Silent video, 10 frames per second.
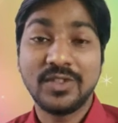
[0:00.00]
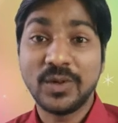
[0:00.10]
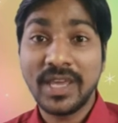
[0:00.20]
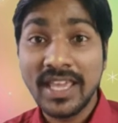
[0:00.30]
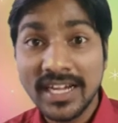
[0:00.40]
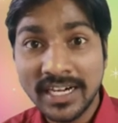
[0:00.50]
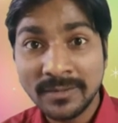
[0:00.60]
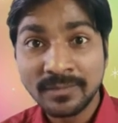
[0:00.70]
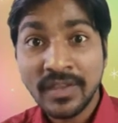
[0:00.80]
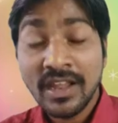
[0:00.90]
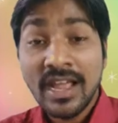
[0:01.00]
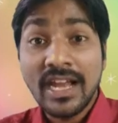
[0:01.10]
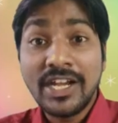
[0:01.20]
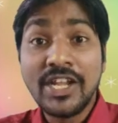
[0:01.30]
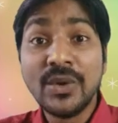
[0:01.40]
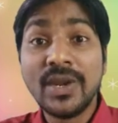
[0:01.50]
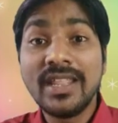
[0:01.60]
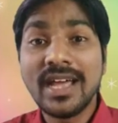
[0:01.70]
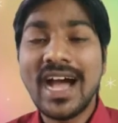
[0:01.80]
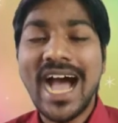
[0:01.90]
So here,
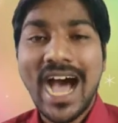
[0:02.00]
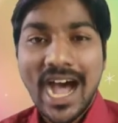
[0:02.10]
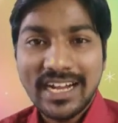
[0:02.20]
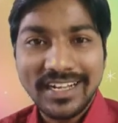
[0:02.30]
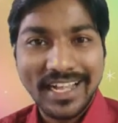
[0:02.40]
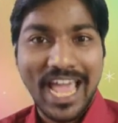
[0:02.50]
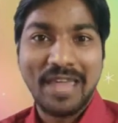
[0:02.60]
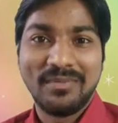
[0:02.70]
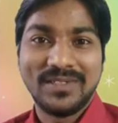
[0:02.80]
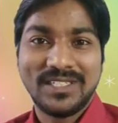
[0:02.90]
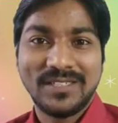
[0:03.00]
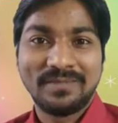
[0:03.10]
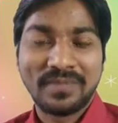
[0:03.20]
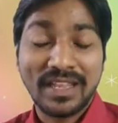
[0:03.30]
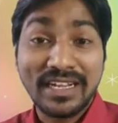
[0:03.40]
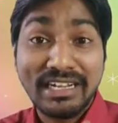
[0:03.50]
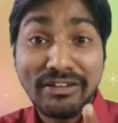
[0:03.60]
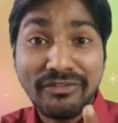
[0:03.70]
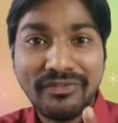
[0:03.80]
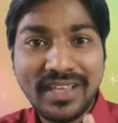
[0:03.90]
during the hard times,
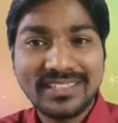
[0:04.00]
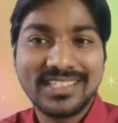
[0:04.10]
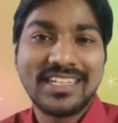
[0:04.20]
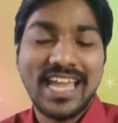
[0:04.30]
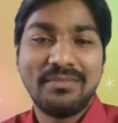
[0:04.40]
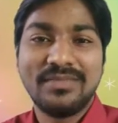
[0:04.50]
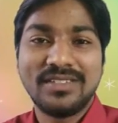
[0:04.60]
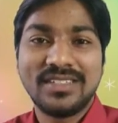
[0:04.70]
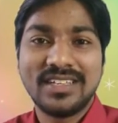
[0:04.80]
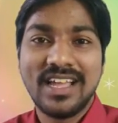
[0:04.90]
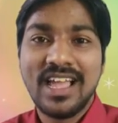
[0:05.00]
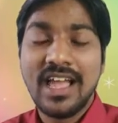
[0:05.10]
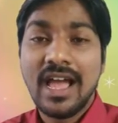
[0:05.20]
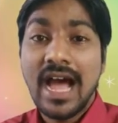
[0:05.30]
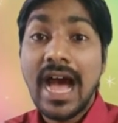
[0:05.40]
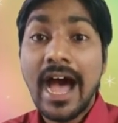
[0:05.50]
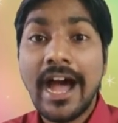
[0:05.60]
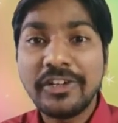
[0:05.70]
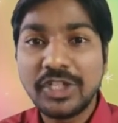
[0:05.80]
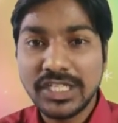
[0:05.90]
toughest times,
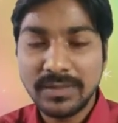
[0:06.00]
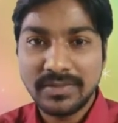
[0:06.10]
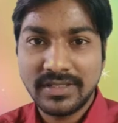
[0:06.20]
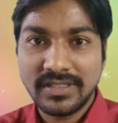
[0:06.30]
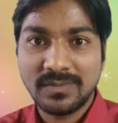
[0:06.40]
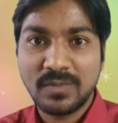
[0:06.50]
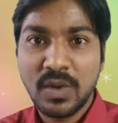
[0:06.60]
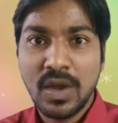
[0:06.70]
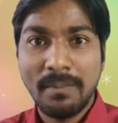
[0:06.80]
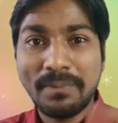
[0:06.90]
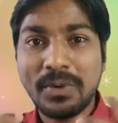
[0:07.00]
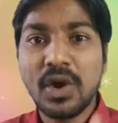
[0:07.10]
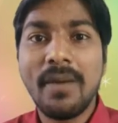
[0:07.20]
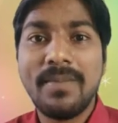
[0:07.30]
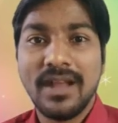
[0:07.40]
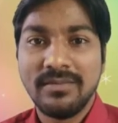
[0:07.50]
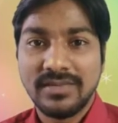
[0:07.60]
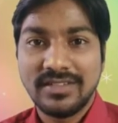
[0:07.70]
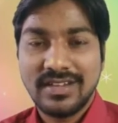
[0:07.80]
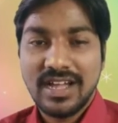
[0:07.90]
hardships,
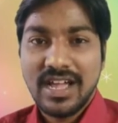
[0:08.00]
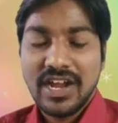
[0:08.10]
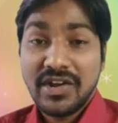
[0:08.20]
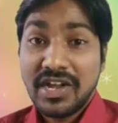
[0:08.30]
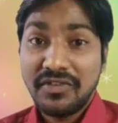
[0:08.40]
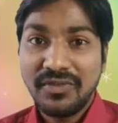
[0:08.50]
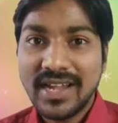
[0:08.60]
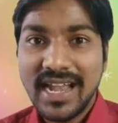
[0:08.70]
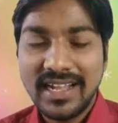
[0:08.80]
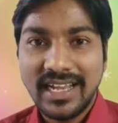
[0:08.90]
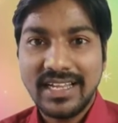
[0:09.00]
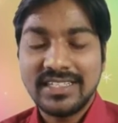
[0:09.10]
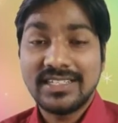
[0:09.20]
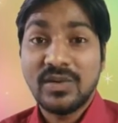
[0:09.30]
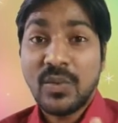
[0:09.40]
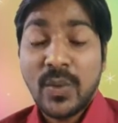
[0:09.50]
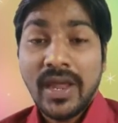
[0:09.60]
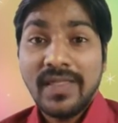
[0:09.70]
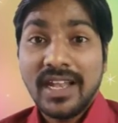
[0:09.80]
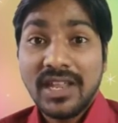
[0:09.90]
problems, difficulties,
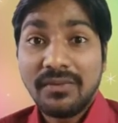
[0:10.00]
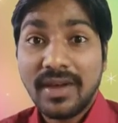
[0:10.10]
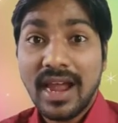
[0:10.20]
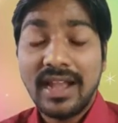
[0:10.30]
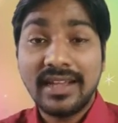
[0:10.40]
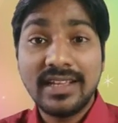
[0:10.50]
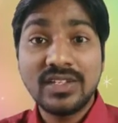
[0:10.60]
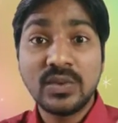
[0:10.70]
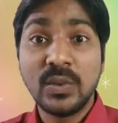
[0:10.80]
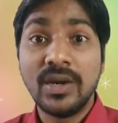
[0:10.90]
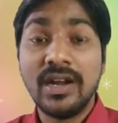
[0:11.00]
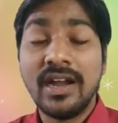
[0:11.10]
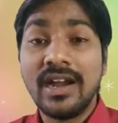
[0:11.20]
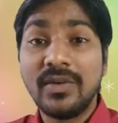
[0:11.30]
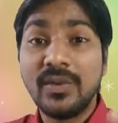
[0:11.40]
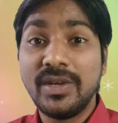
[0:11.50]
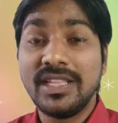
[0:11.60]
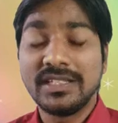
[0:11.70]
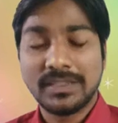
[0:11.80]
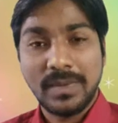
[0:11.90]
when the difficulties were with
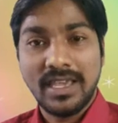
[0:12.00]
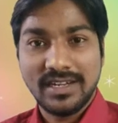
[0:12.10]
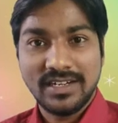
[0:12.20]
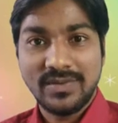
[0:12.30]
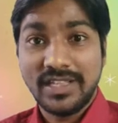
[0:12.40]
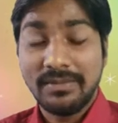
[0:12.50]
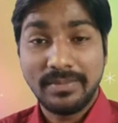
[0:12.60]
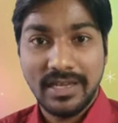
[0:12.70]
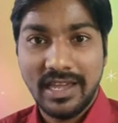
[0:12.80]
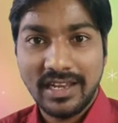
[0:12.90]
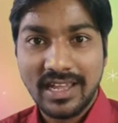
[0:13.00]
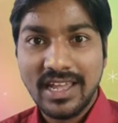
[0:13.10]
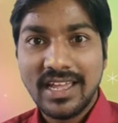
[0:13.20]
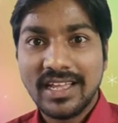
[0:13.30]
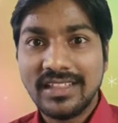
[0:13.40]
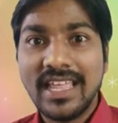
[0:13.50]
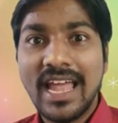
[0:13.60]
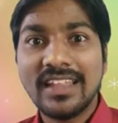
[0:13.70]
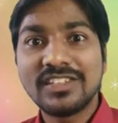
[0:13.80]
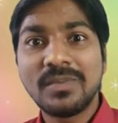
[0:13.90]
the speaker, with the poet,
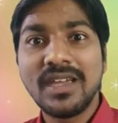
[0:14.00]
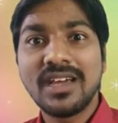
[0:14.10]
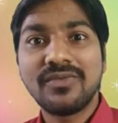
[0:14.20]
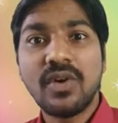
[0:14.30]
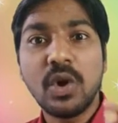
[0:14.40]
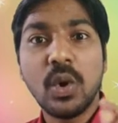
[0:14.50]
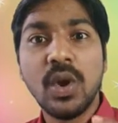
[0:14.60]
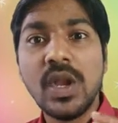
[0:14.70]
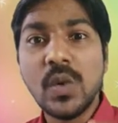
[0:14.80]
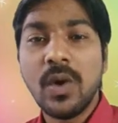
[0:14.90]
then the speaker found only